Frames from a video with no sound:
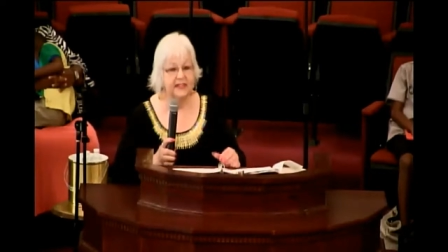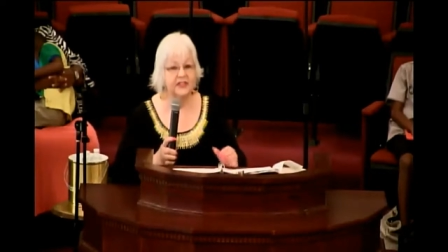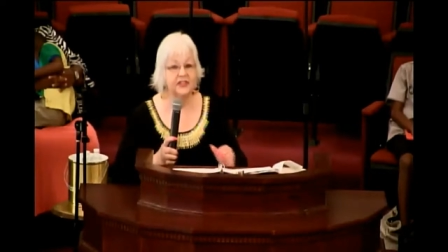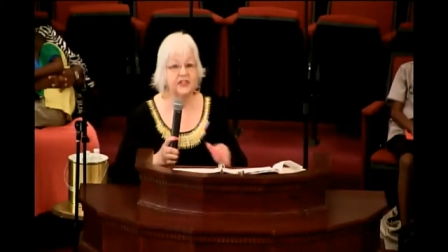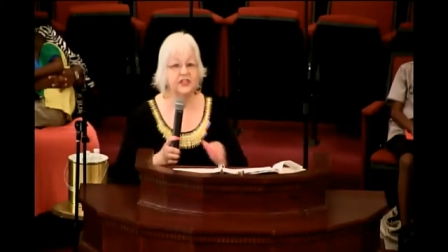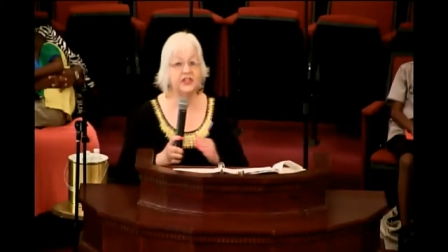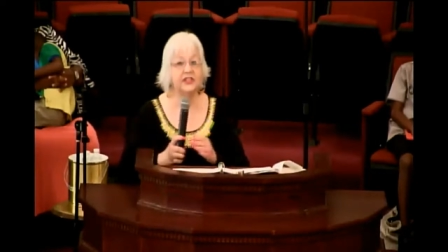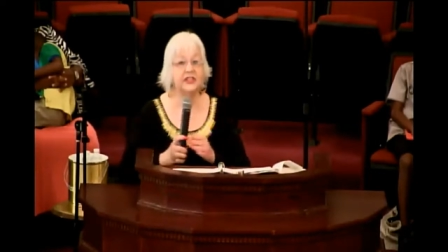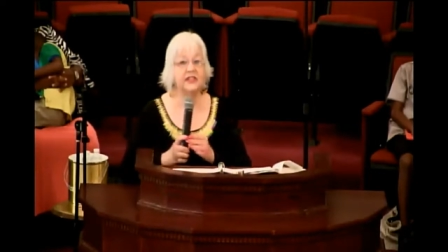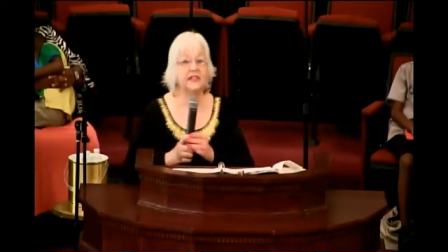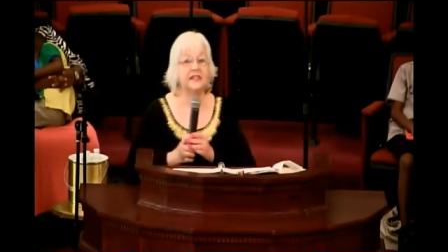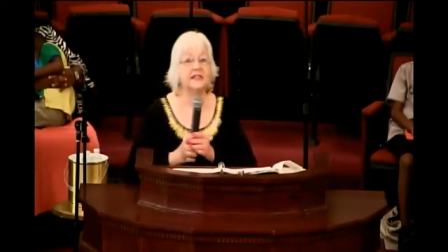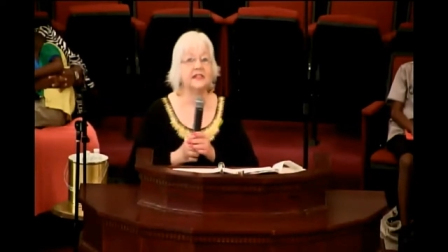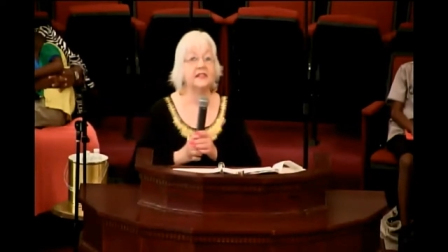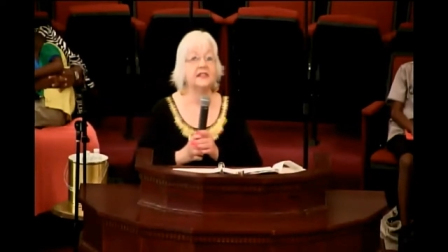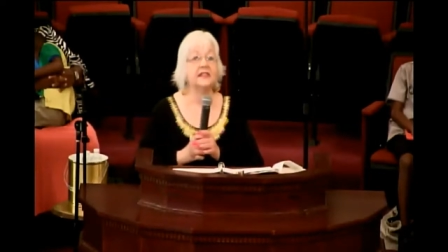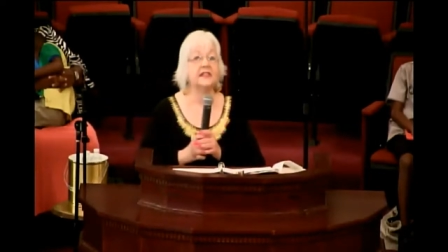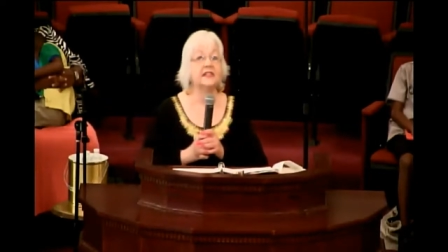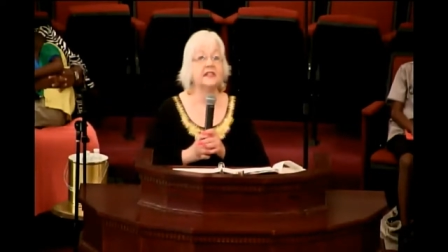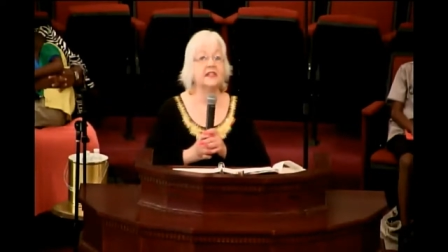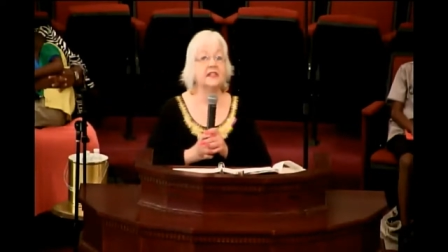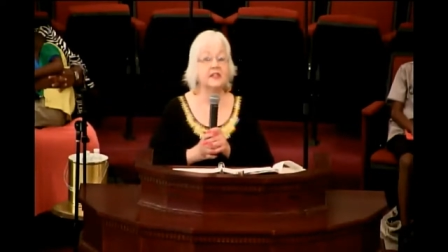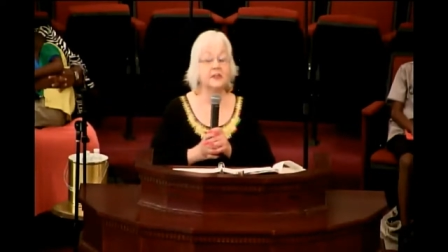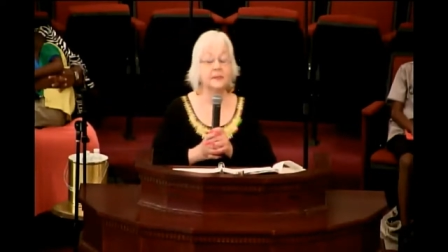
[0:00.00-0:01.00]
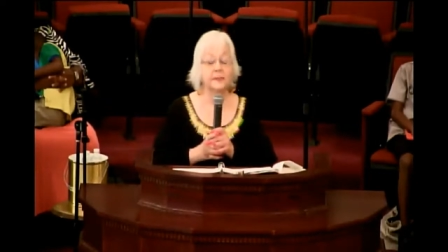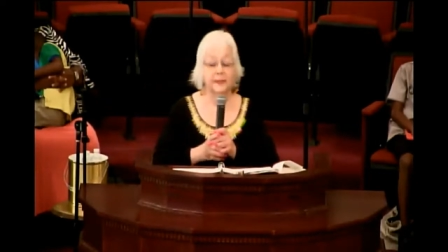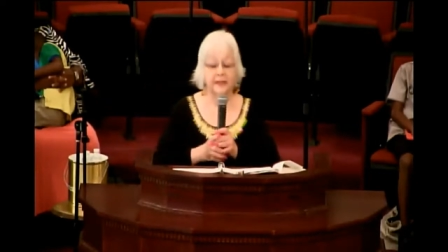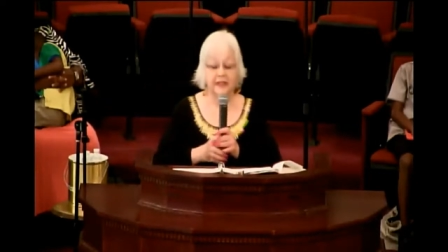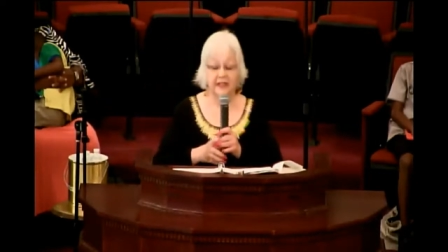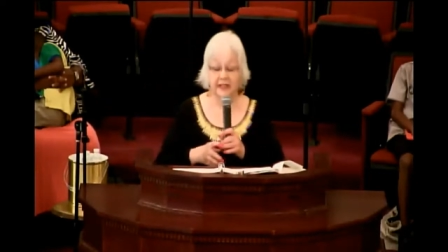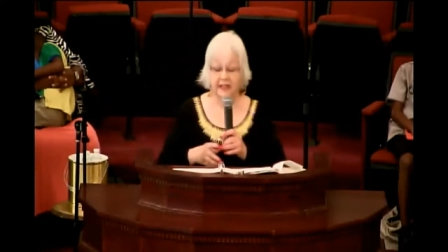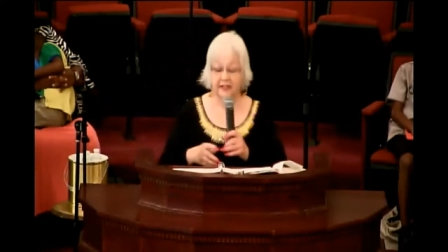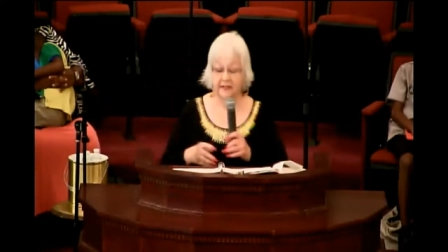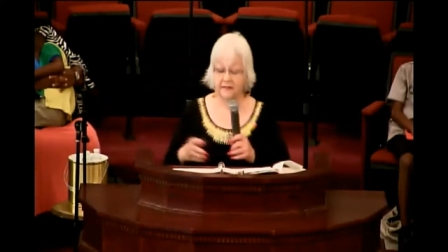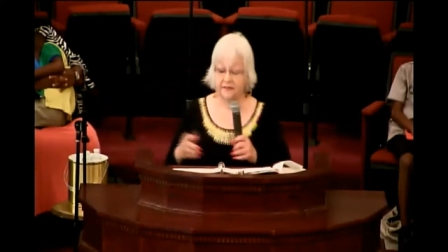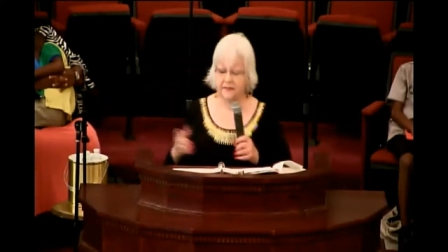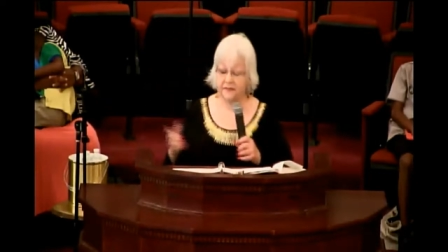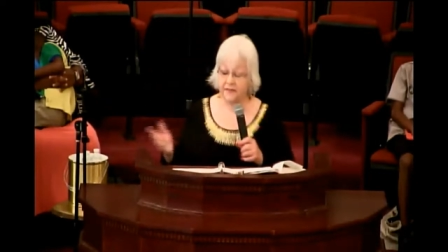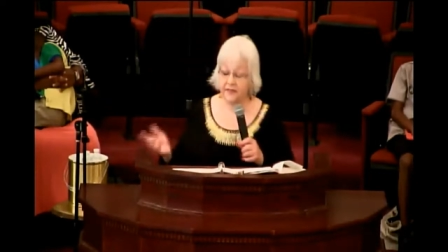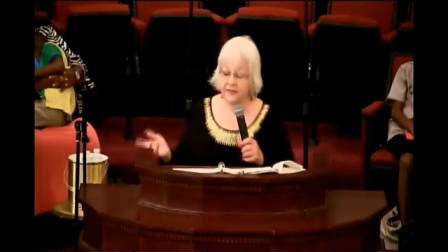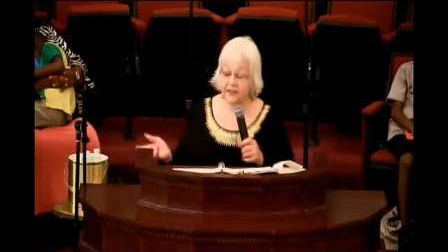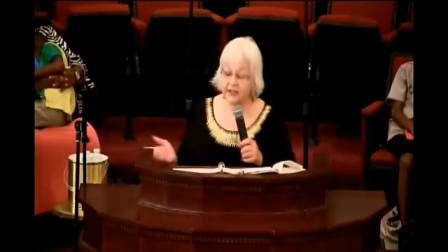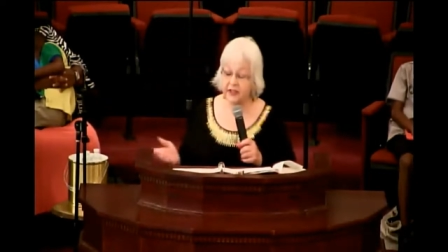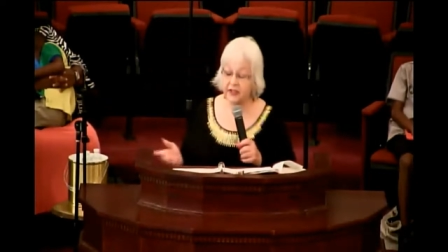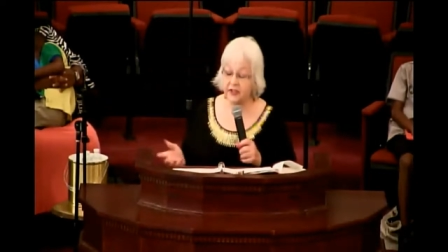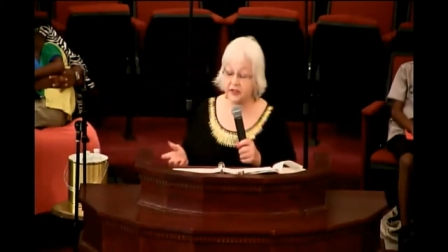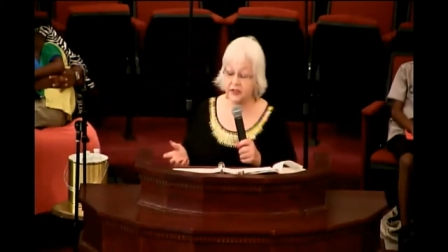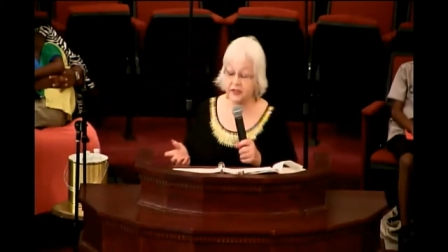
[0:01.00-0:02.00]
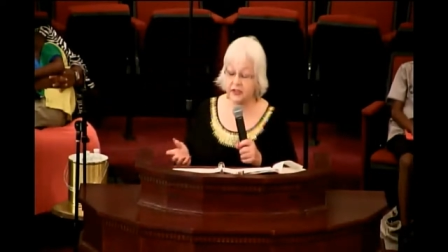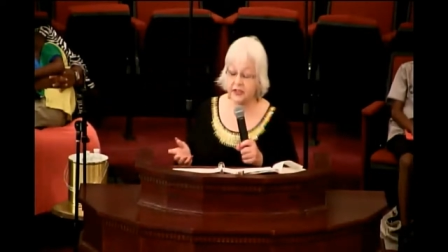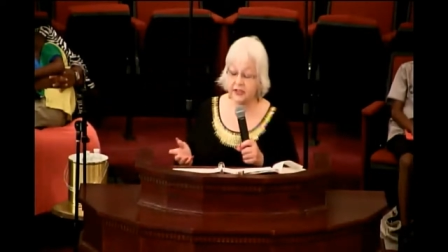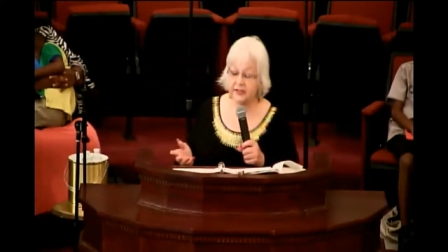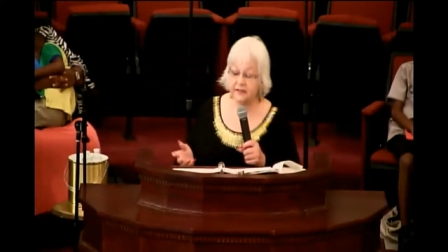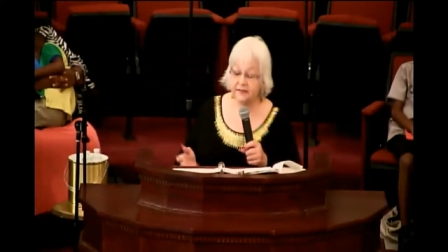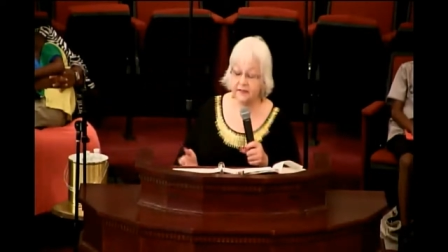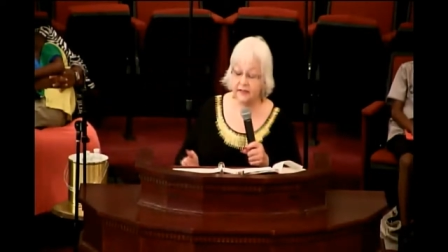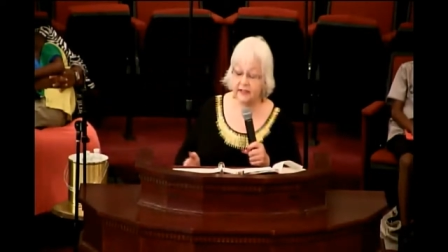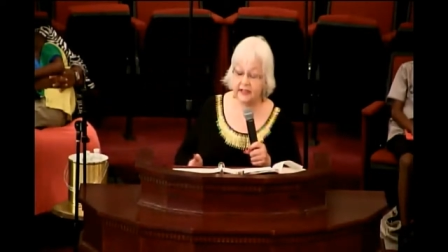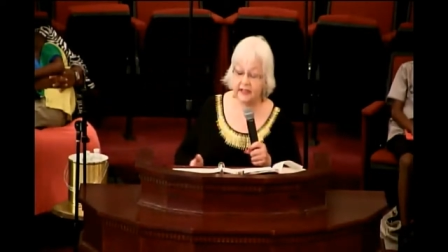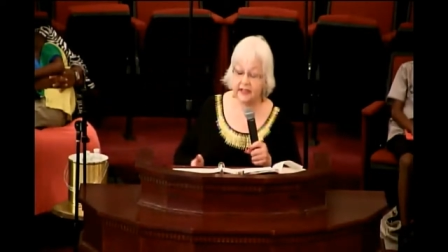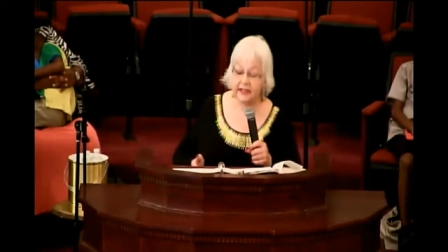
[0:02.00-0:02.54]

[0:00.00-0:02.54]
Jesus is speaking figuratively